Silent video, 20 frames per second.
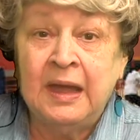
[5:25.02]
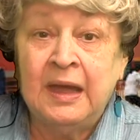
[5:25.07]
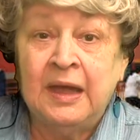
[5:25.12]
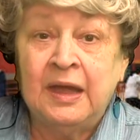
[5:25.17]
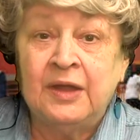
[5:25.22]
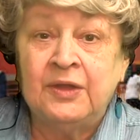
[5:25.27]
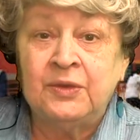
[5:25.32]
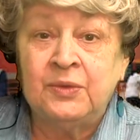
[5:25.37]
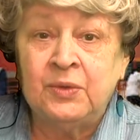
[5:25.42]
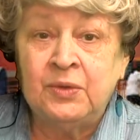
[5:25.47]

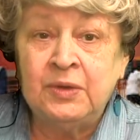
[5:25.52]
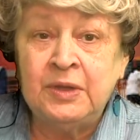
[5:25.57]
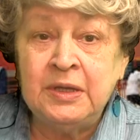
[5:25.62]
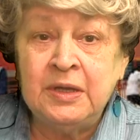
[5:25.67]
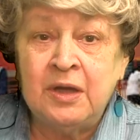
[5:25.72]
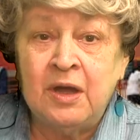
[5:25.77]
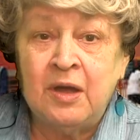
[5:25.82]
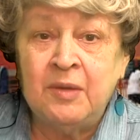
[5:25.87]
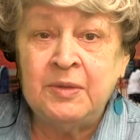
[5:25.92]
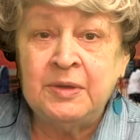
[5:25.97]
The ruling
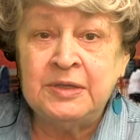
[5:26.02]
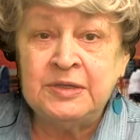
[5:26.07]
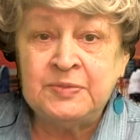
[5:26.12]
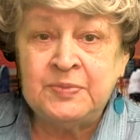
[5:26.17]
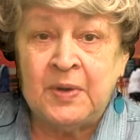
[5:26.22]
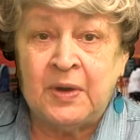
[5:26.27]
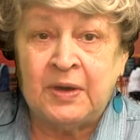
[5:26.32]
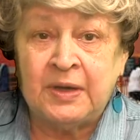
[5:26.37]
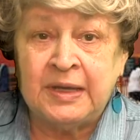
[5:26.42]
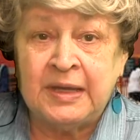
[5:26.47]
Communist
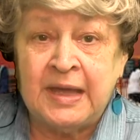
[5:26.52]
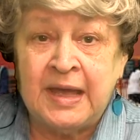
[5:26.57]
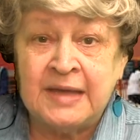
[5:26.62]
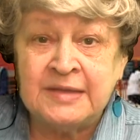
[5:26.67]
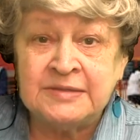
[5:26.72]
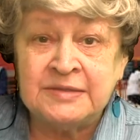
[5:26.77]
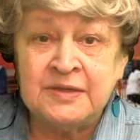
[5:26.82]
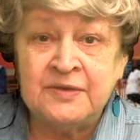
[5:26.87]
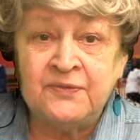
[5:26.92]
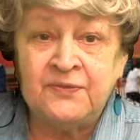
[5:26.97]
Party
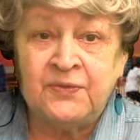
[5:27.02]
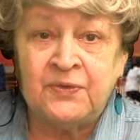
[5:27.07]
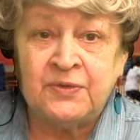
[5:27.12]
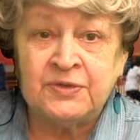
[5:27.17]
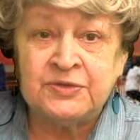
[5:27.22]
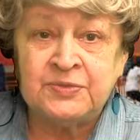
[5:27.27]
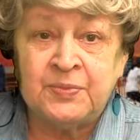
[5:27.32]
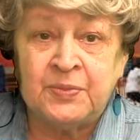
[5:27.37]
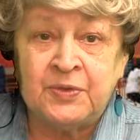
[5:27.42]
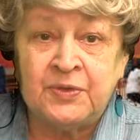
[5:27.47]
has
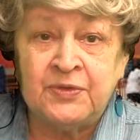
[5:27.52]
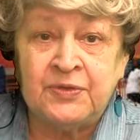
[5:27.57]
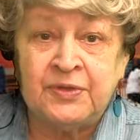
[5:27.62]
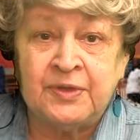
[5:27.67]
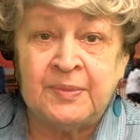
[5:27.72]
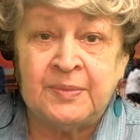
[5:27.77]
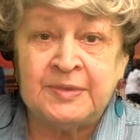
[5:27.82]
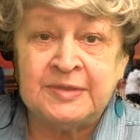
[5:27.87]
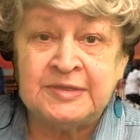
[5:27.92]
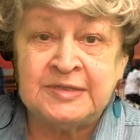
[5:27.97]
enforced birth
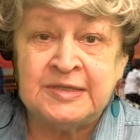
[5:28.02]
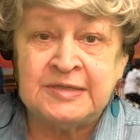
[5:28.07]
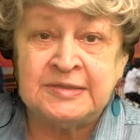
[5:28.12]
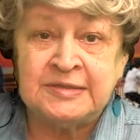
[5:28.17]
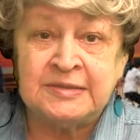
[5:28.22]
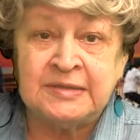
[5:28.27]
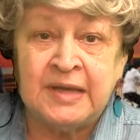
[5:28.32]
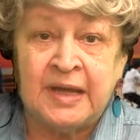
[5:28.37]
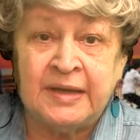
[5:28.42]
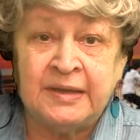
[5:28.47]
limits
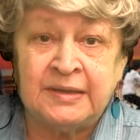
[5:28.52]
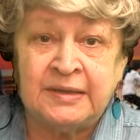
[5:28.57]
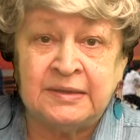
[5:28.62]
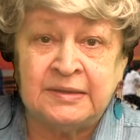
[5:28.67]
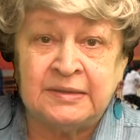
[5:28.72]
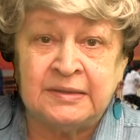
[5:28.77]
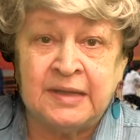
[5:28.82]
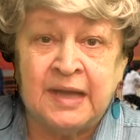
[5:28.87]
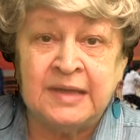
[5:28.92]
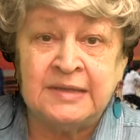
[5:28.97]
since
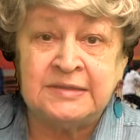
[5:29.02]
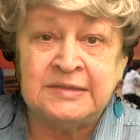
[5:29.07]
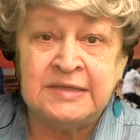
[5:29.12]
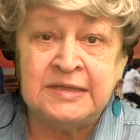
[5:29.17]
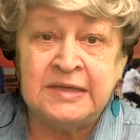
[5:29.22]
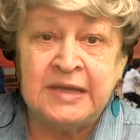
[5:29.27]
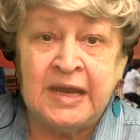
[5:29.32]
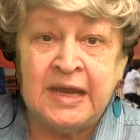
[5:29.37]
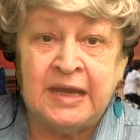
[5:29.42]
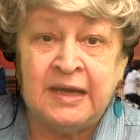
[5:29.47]

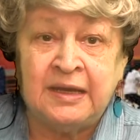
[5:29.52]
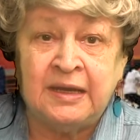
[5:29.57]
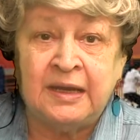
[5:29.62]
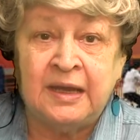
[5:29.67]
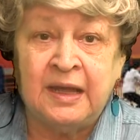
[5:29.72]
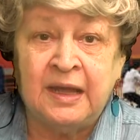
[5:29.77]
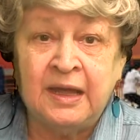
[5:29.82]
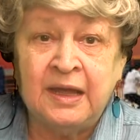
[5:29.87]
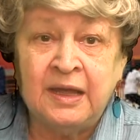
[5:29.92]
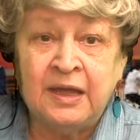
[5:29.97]

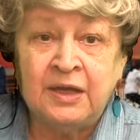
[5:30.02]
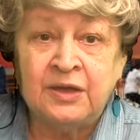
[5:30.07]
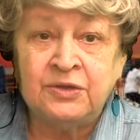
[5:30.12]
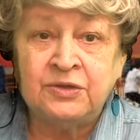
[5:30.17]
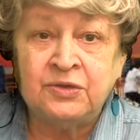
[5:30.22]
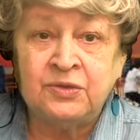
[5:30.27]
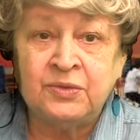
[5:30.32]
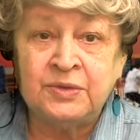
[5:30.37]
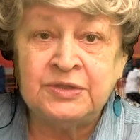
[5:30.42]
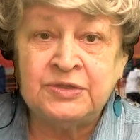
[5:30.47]
1980
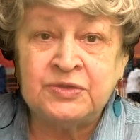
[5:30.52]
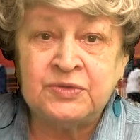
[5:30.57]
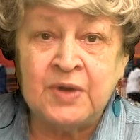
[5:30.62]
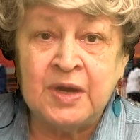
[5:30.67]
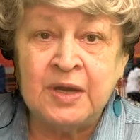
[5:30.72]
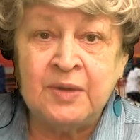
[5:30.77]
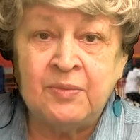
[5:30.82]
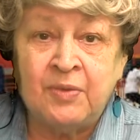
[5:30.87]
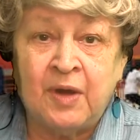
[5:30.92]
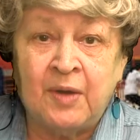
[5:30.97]
to
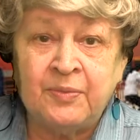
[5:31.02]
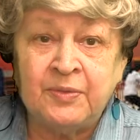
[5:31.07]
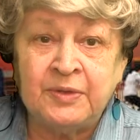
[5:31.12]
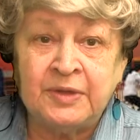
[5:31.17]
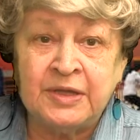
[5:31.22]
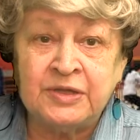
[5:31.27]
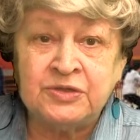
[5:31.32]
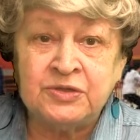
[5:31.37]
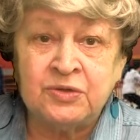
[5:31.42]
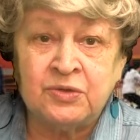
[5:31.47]
restrain
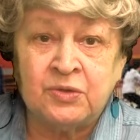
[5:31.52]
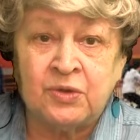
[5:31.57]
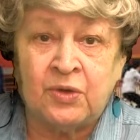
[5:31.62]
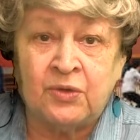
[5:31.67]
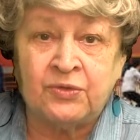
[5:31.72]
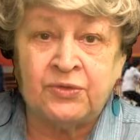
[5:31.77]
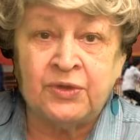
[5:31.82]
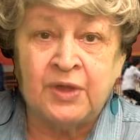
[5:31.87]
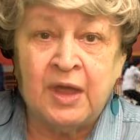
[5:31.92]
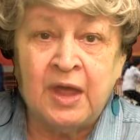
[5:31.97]
population
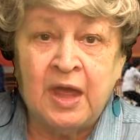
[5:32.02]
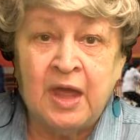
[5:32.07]
growth,